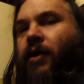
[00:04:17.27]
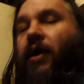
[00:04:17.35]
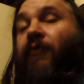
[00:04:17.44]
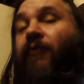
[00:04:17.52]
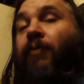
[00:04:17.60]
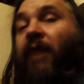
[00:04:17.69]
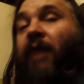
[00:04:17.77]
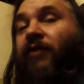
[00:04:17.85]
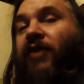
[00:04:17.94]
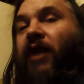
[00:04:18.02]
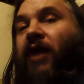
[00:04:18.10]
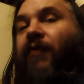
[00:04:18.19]
If you make the
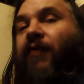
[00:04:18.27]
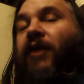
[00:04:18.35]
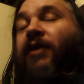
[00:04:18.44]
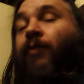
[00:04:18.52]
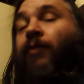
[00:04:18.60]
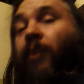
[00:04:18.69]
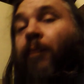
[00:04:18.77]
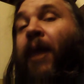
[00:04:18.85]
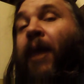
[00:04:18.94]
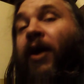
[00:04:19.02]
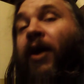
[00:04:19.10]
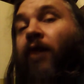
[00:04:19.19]
sacrifice, it will
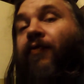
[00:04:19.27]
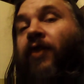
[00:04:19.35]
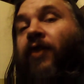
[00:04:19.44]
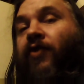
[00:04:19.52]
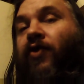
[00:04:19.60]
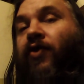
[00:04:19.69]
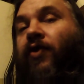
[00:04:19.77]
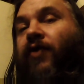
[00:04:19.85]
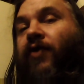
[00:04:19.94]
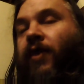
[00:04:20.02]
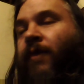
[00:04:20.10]
pay off in eternity.